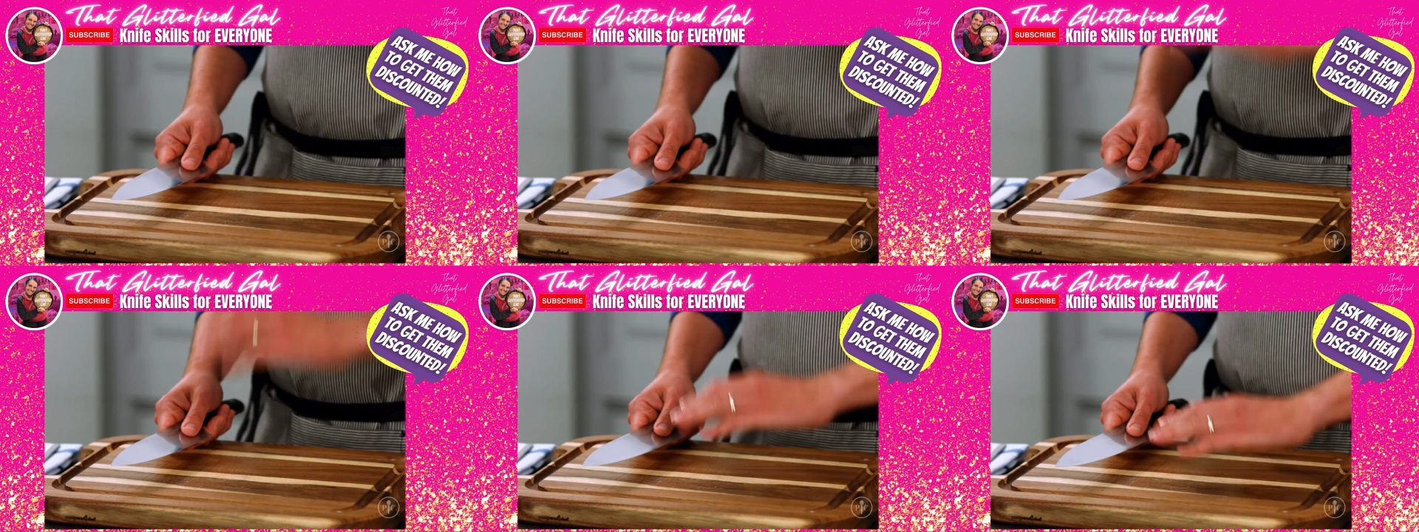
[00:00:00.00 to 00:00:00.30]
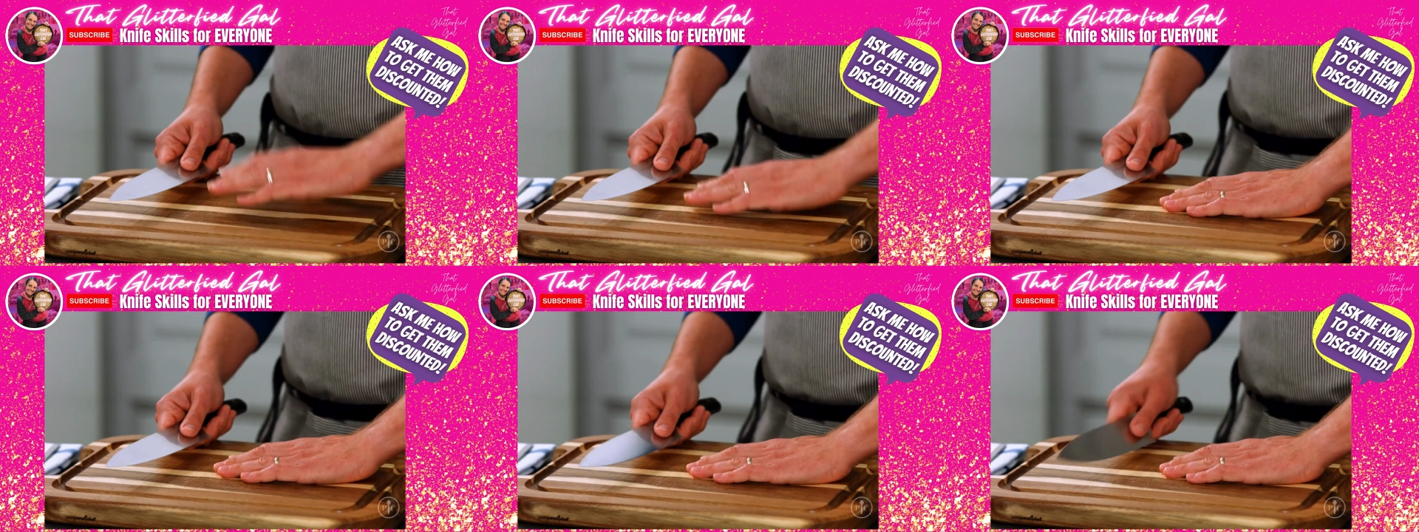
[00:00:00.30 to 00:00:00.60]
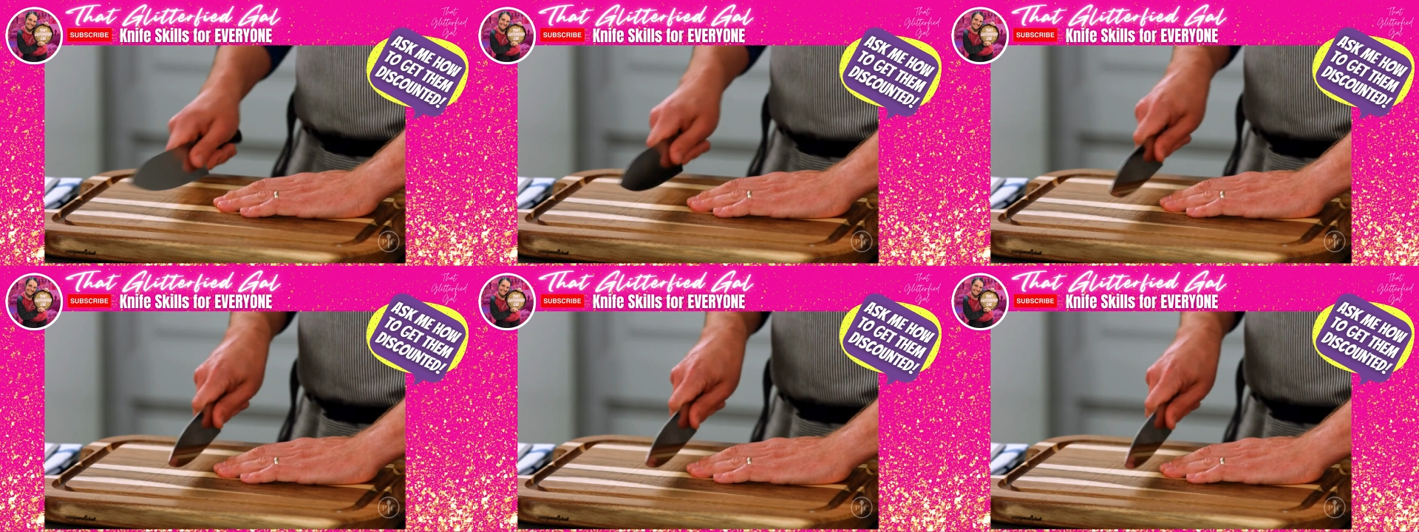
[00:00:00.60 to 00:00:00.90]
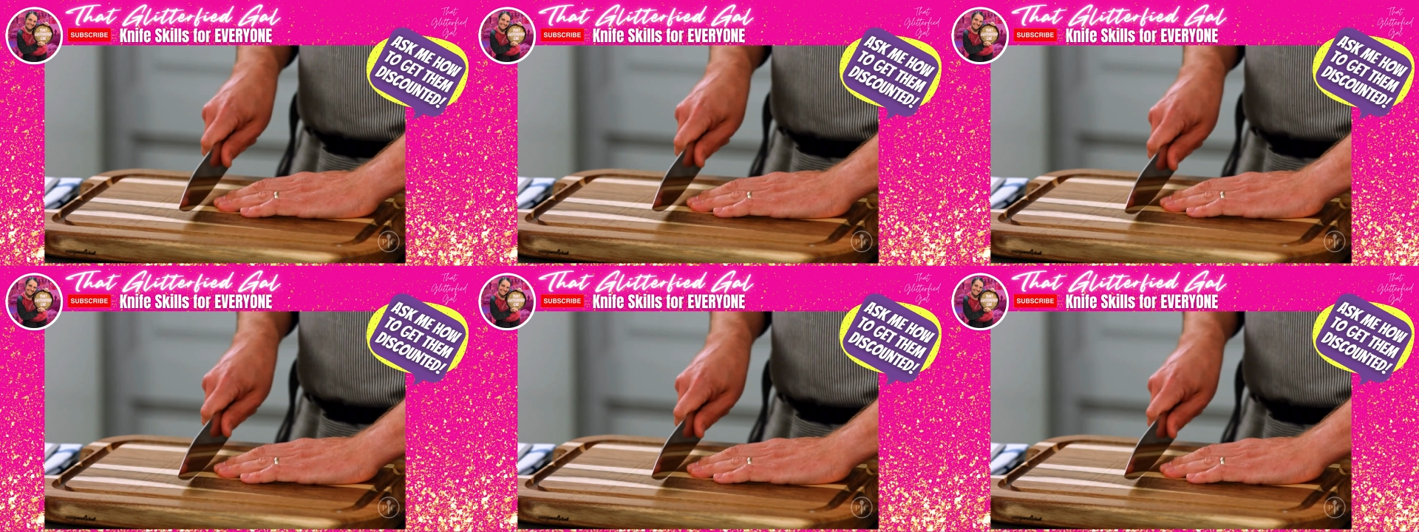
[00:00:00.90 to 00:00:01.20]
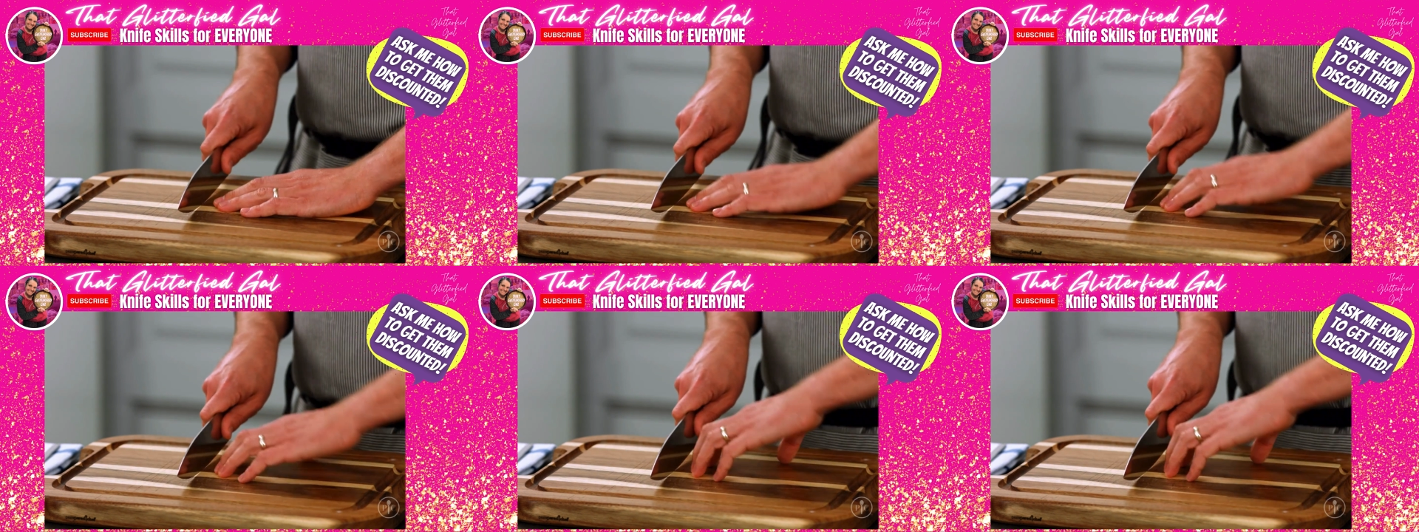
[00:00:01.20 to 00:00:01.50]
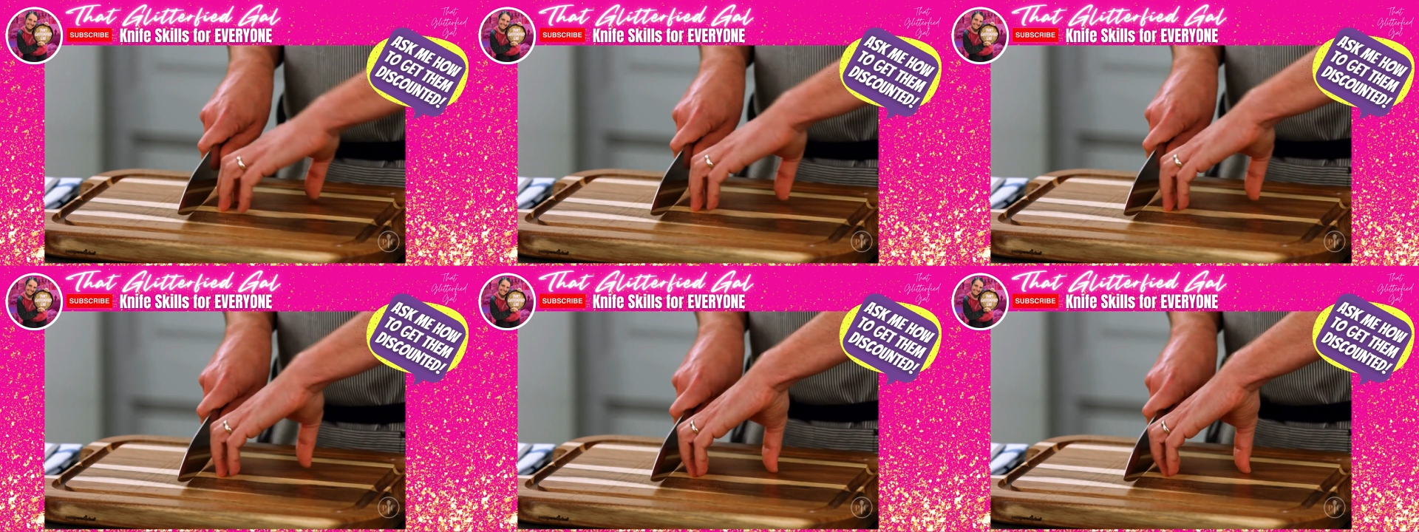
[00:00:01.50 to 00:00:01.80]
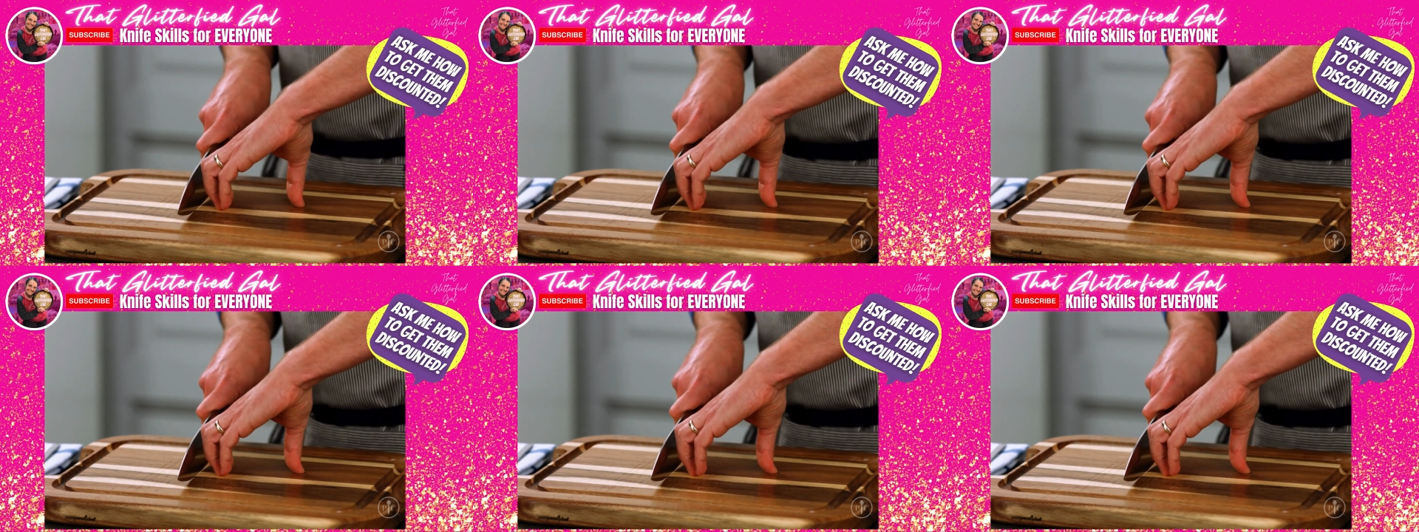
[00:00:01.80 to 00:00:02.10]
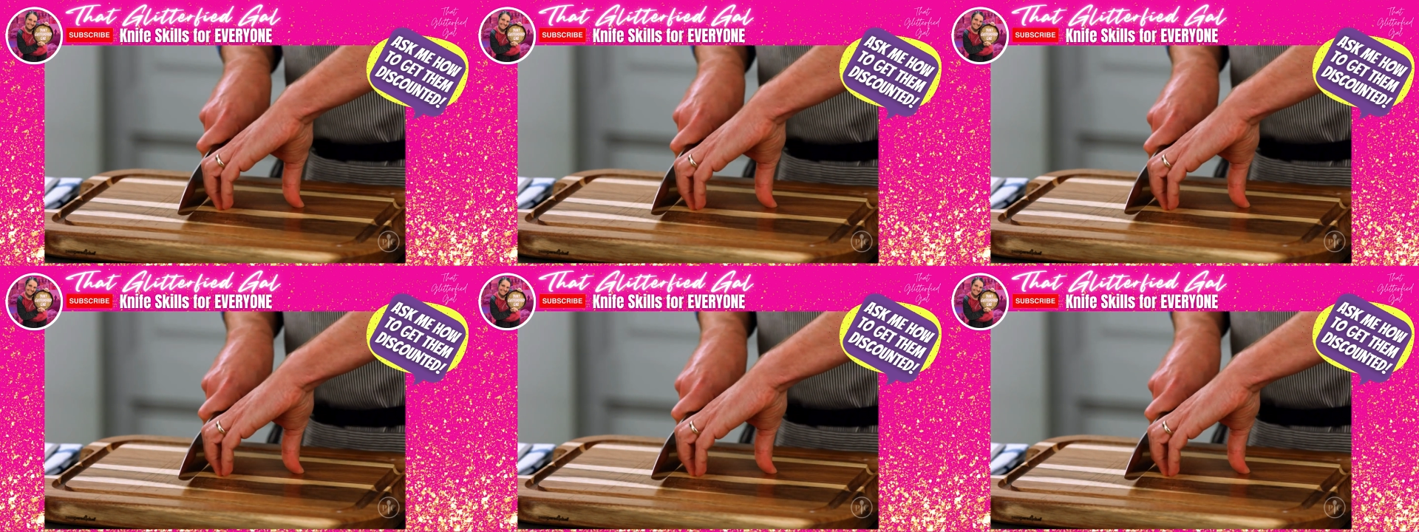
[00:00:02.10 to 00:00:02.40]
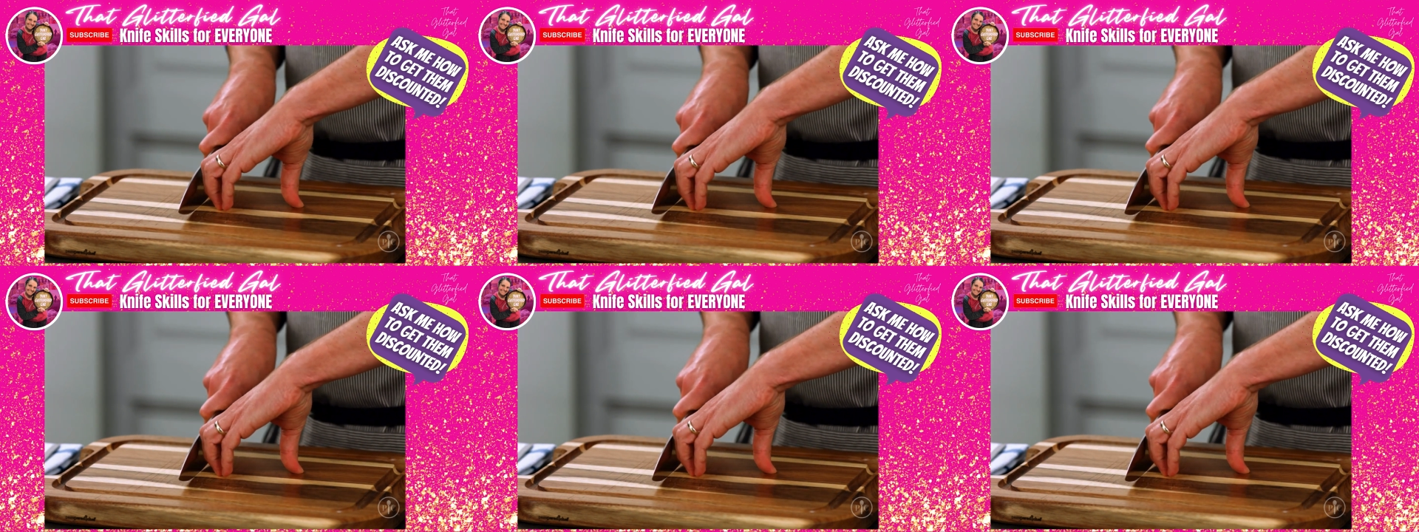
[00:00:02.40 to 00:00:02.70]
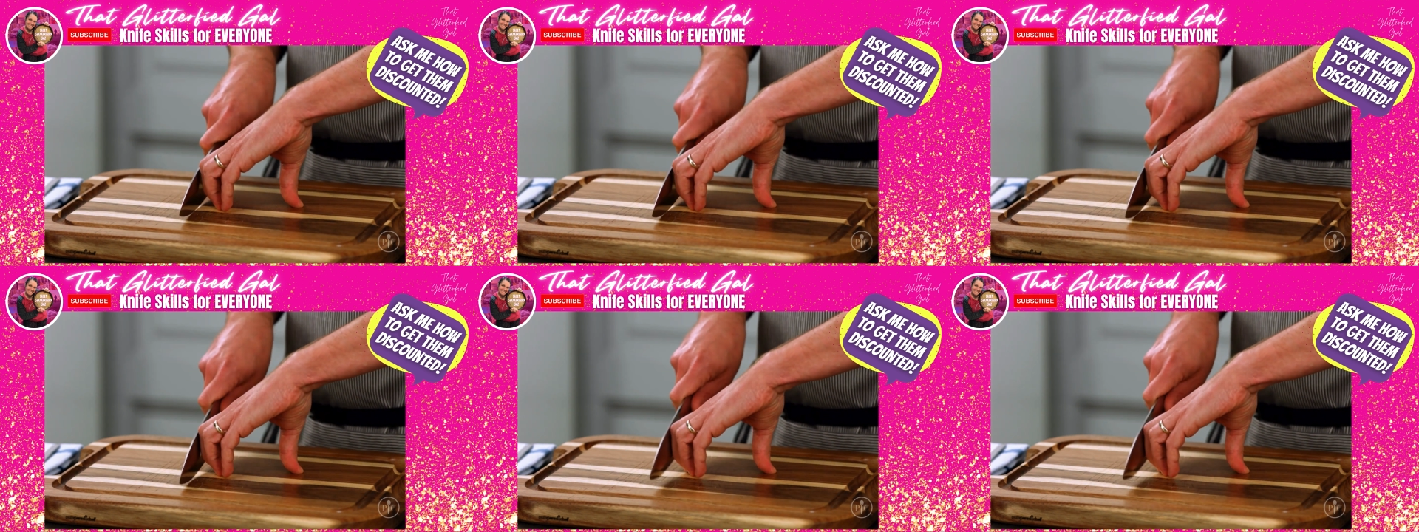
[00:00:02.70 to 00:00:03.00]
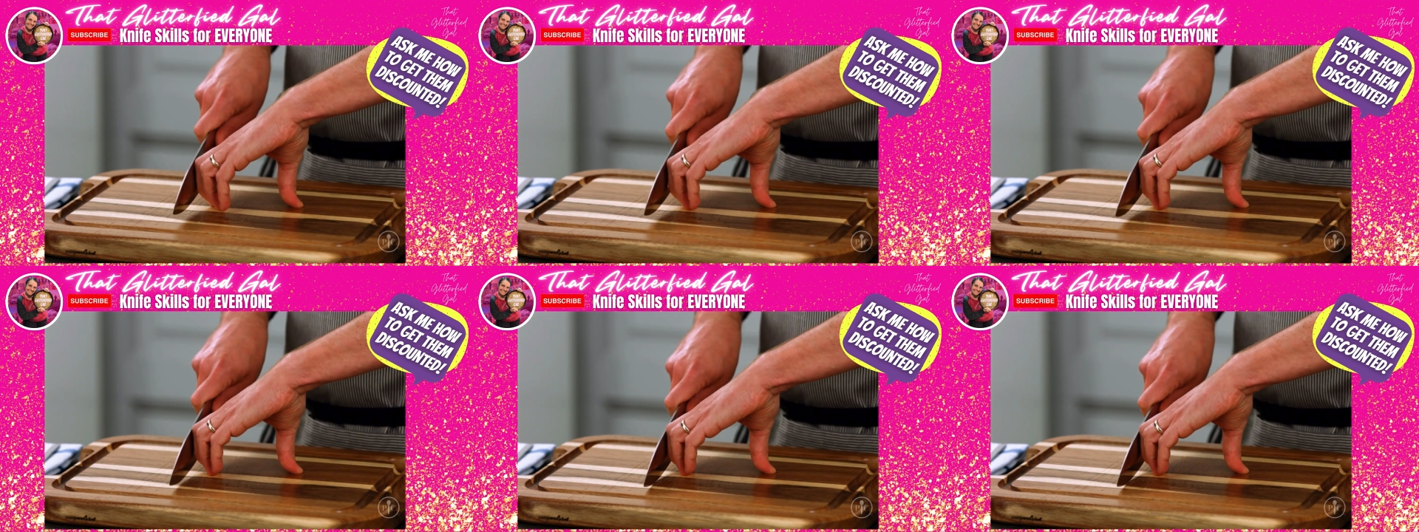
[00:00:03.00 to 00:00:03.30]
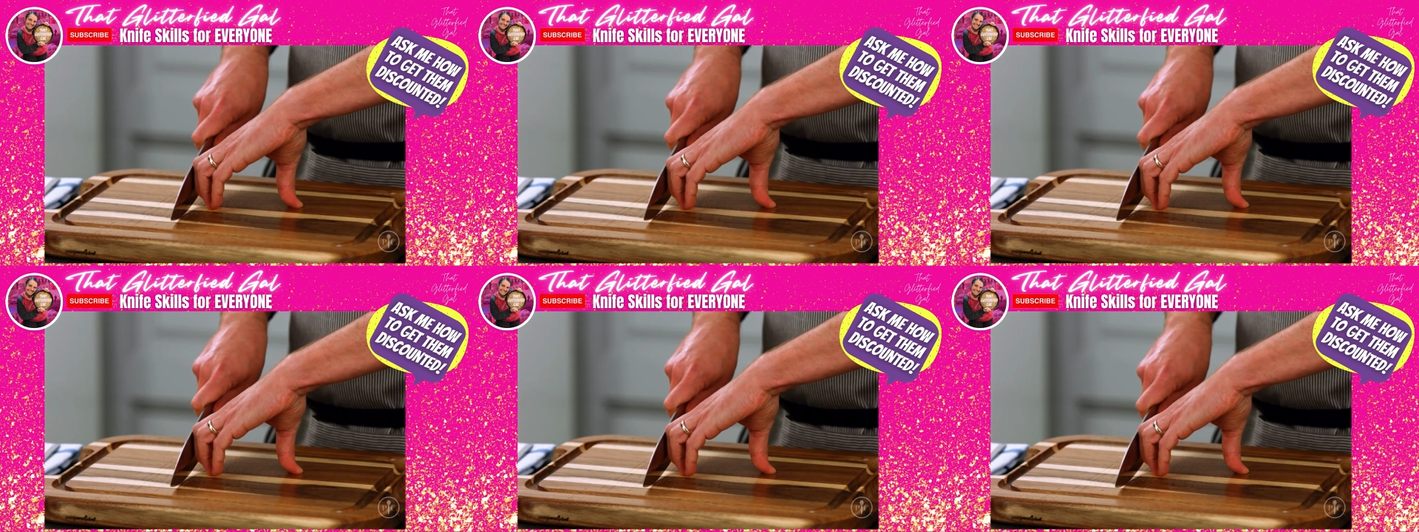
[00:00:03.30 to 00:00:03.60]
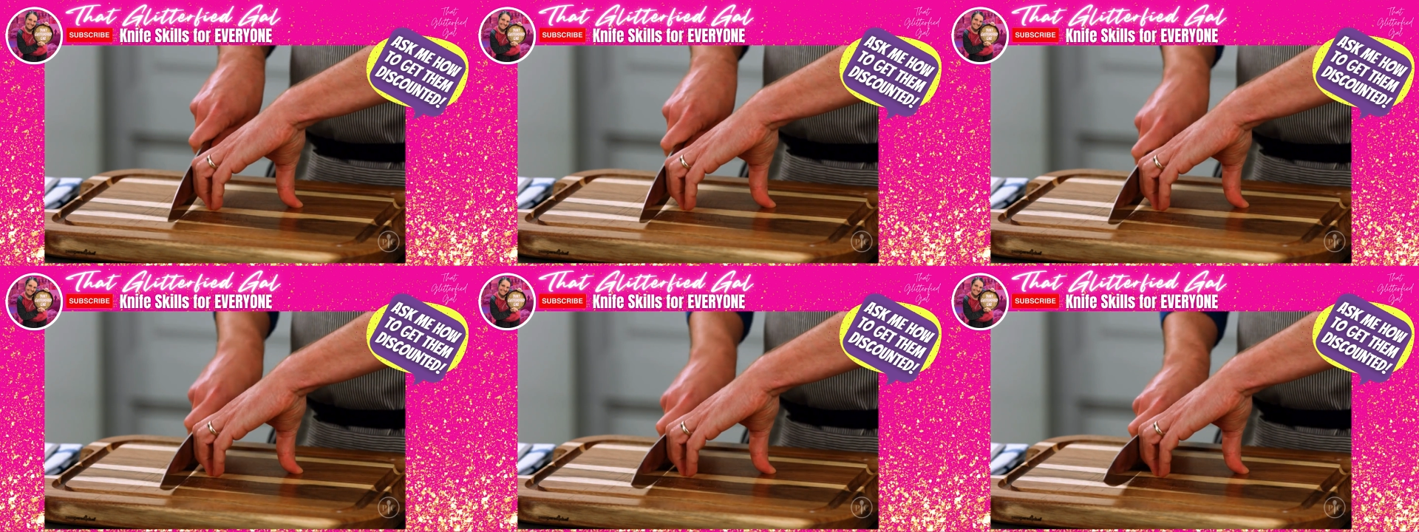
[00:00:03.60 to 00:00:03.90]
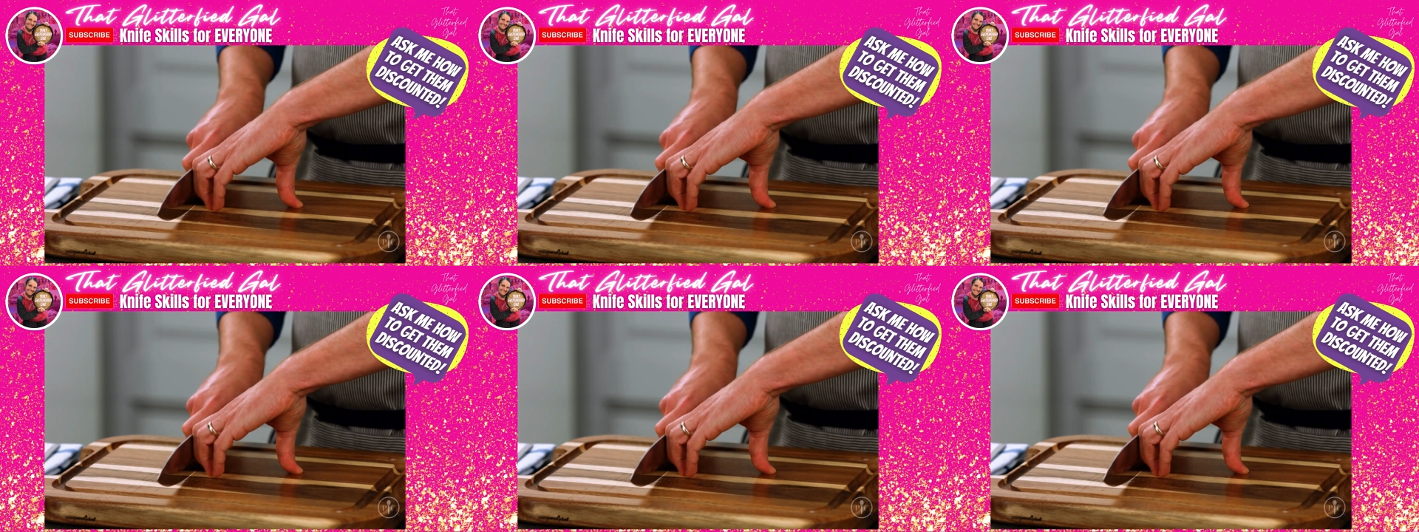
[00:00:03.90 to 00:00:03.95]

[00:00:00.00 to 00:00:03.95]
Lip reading: No face is visible, so there are no lips to read.